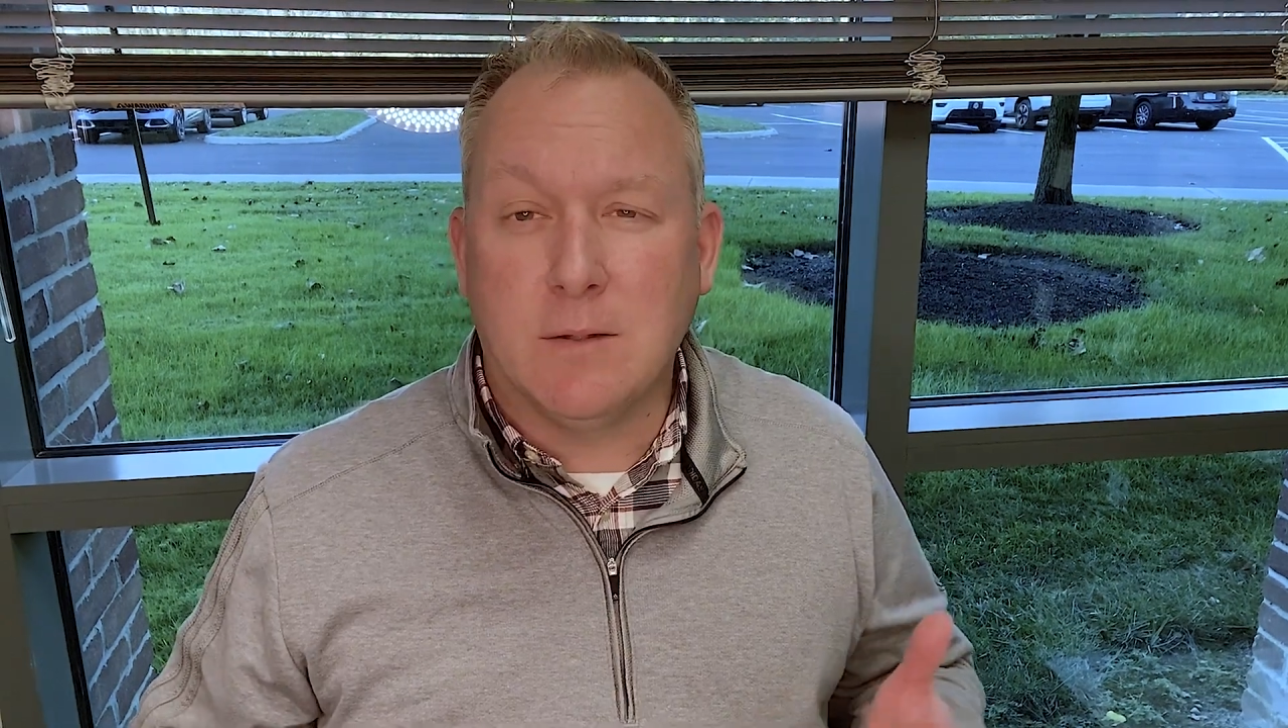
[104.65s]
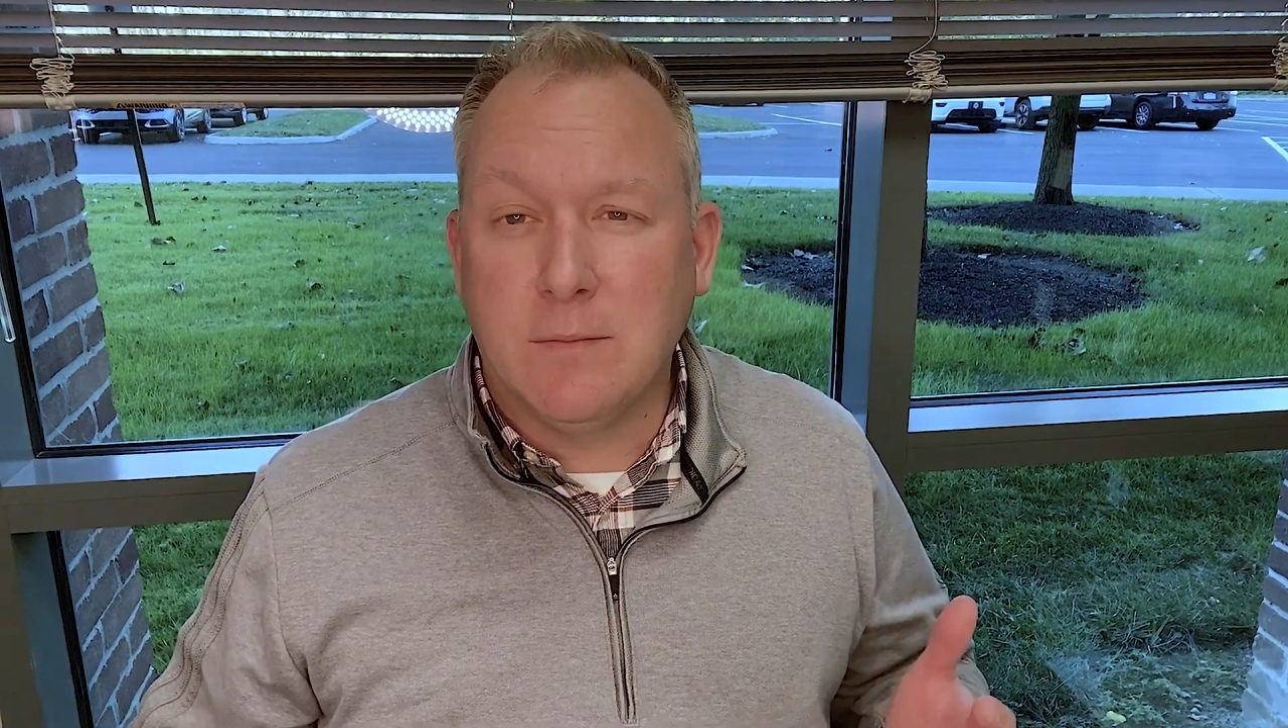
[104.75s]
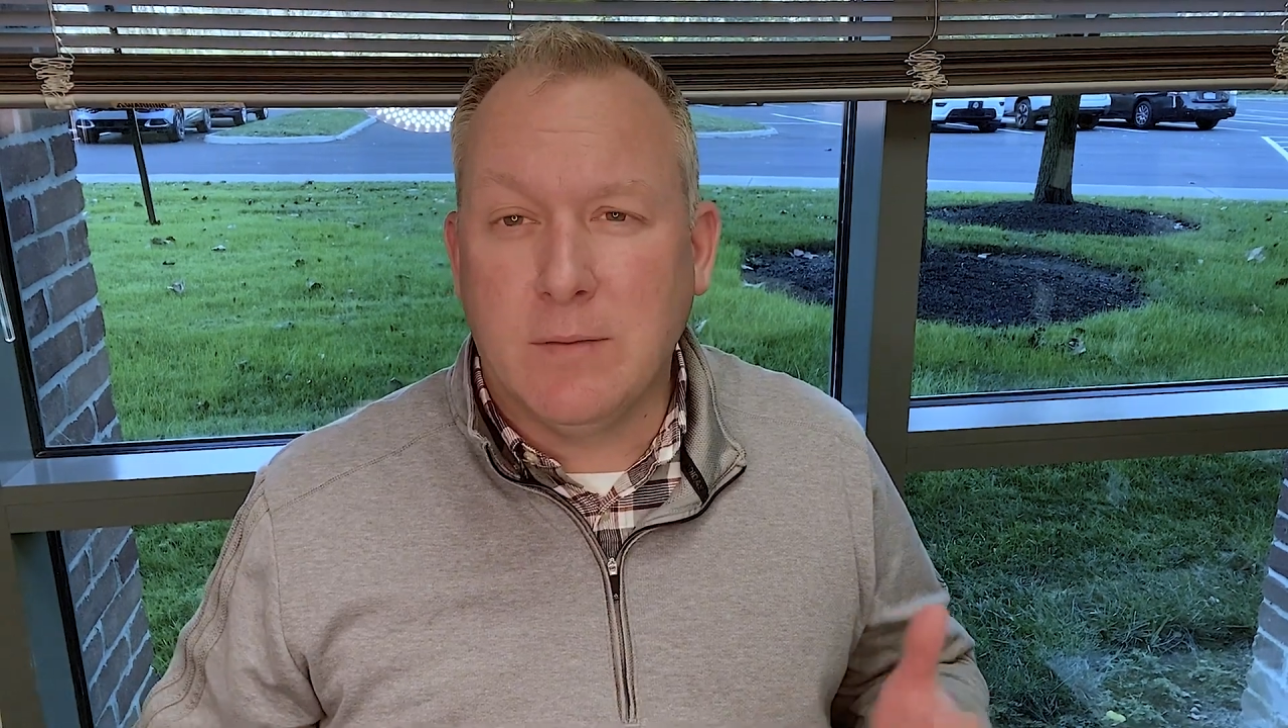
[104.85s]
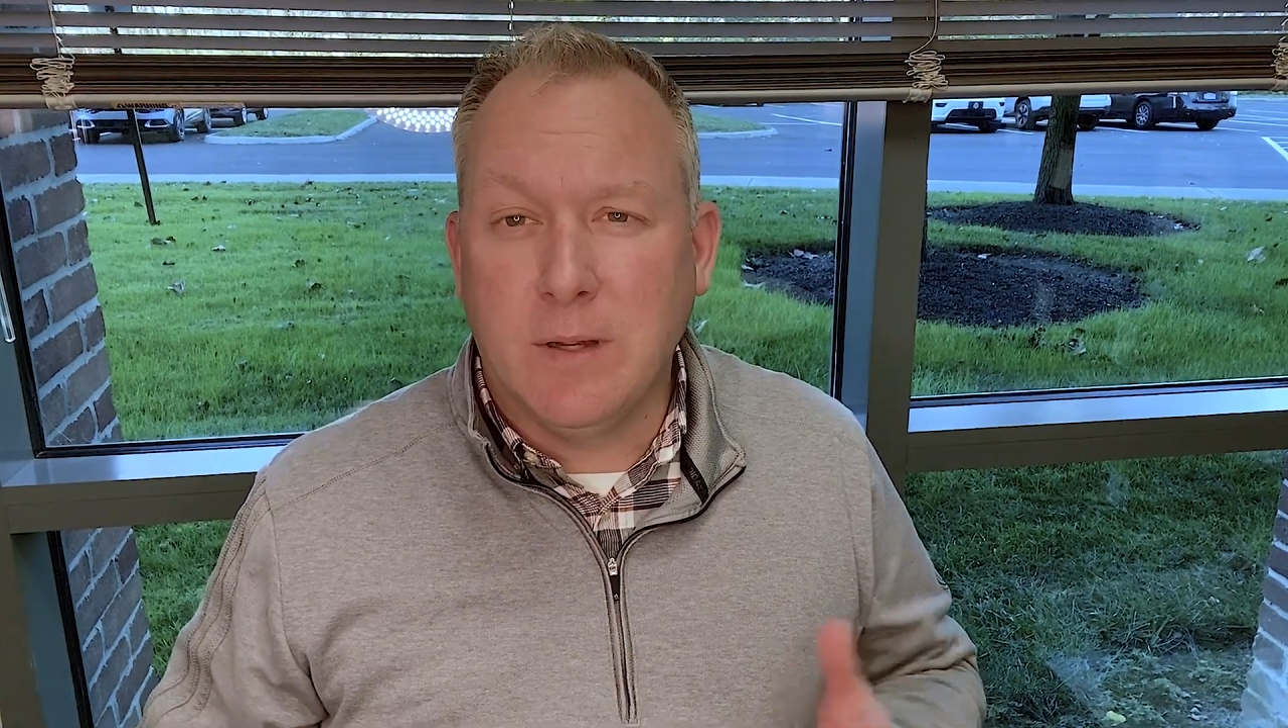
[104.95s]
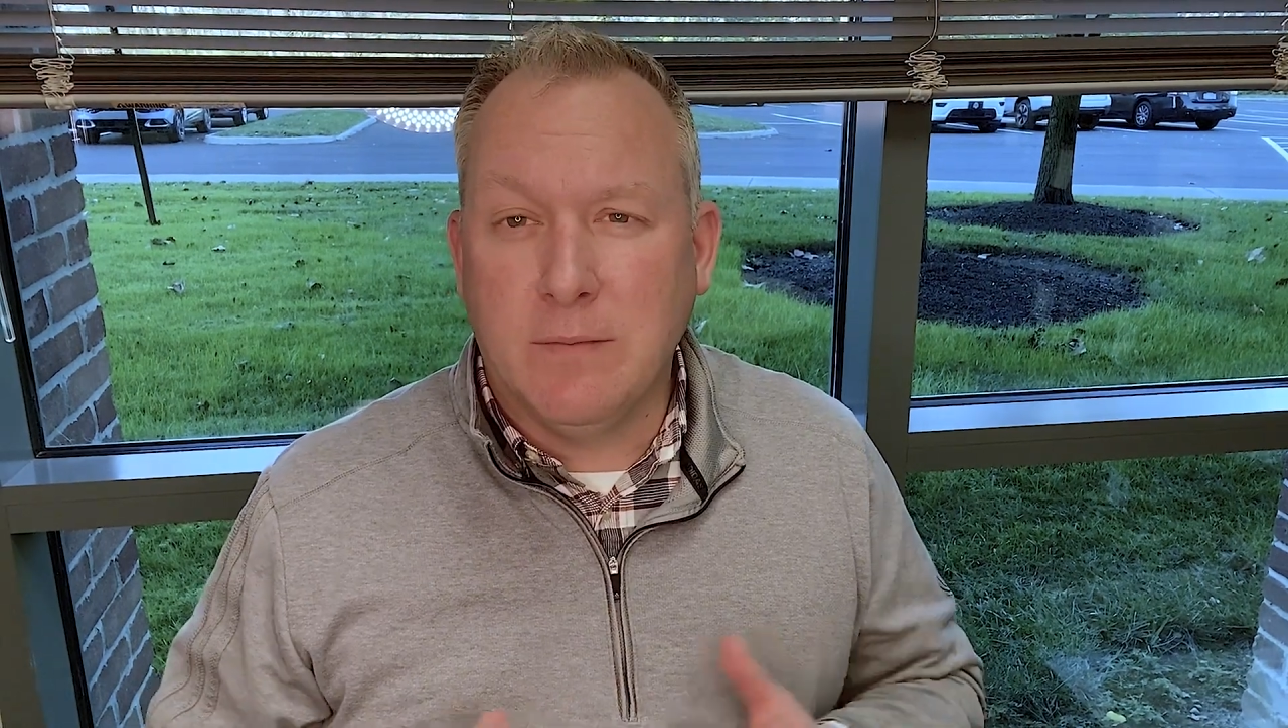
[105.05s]

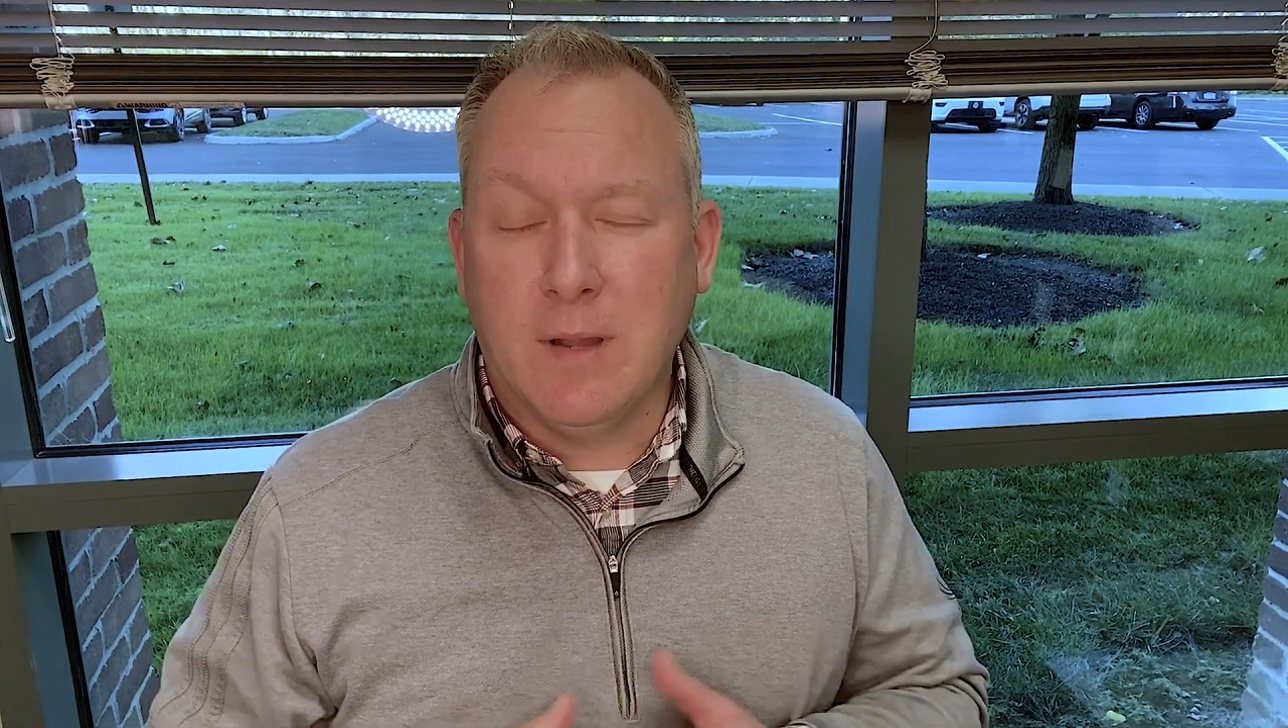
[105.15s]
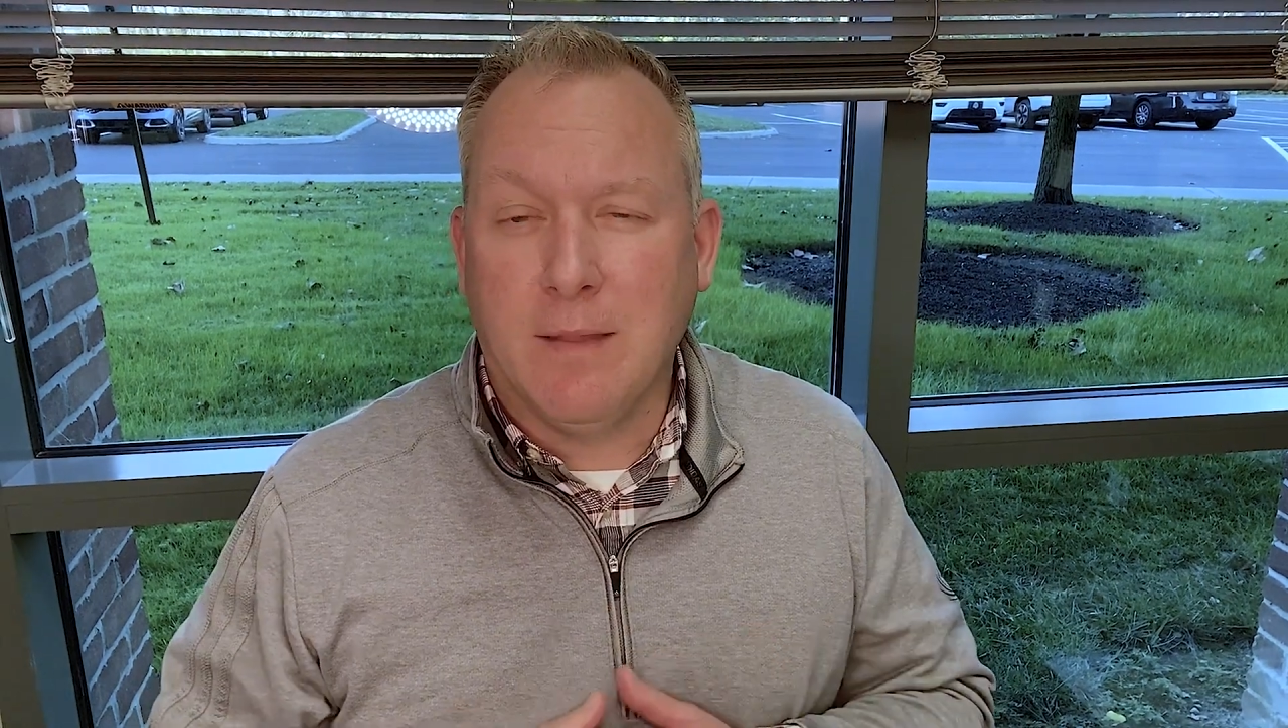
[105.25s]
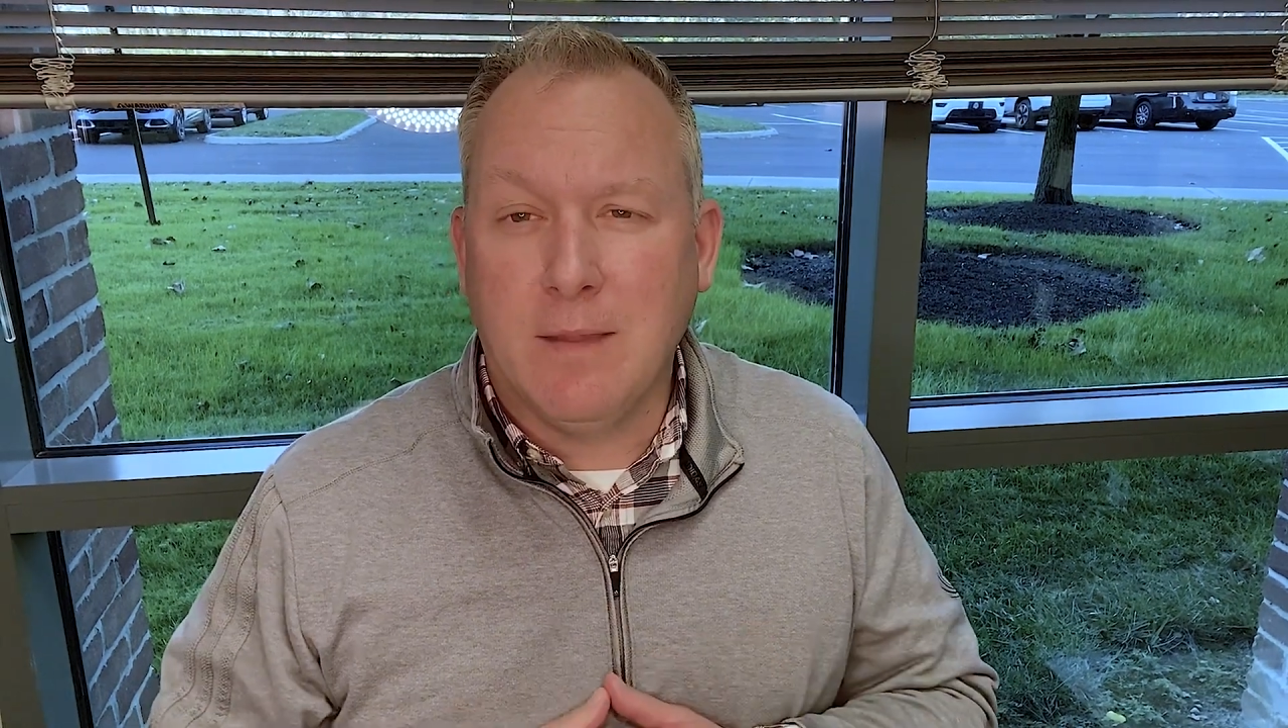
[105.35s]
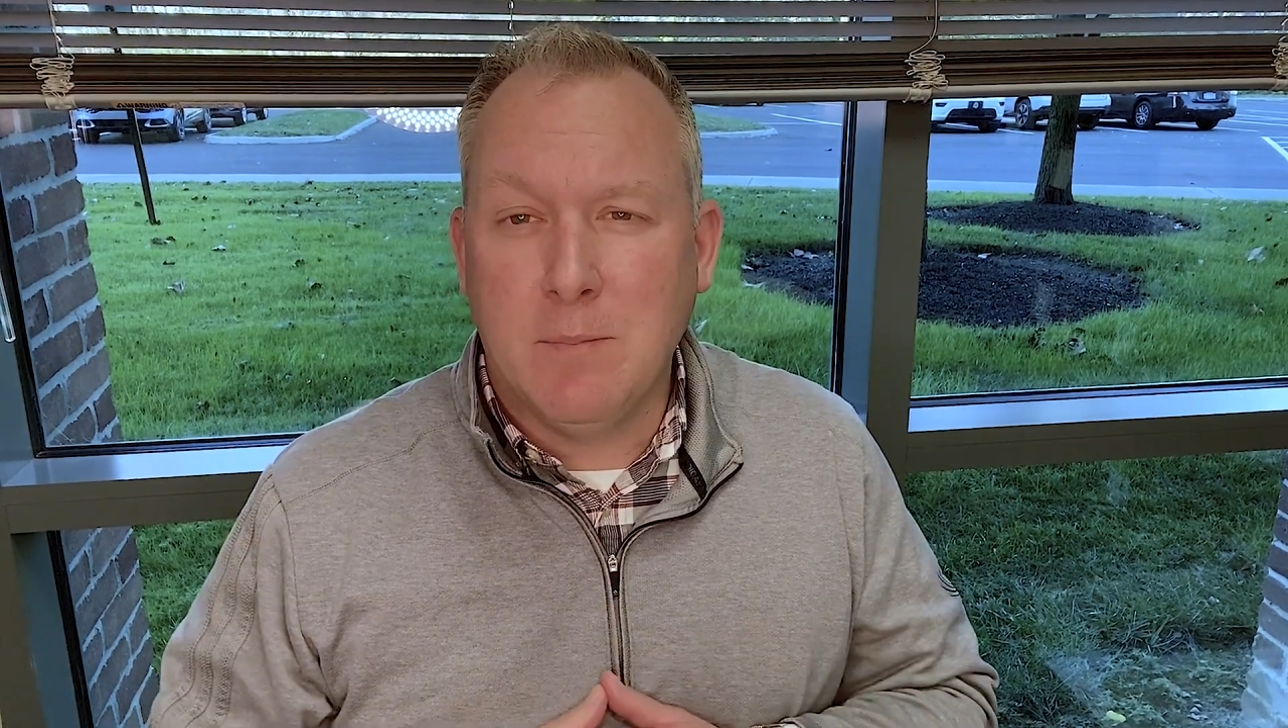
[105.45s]
or if not